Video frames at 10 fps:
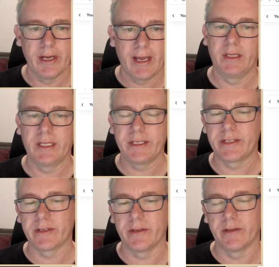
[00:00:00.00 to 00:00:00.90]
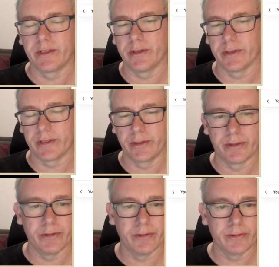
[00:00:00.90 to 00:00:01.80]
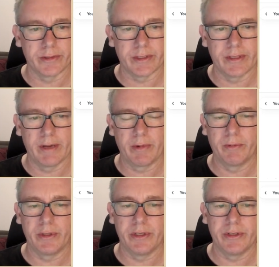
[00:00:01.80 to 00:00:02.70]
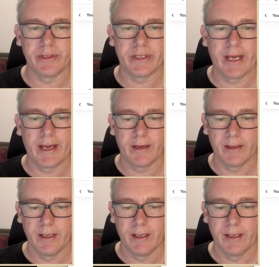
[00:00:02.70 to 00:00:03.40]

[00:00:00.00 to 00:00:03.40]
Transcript: list the sorts of tools that we would use there.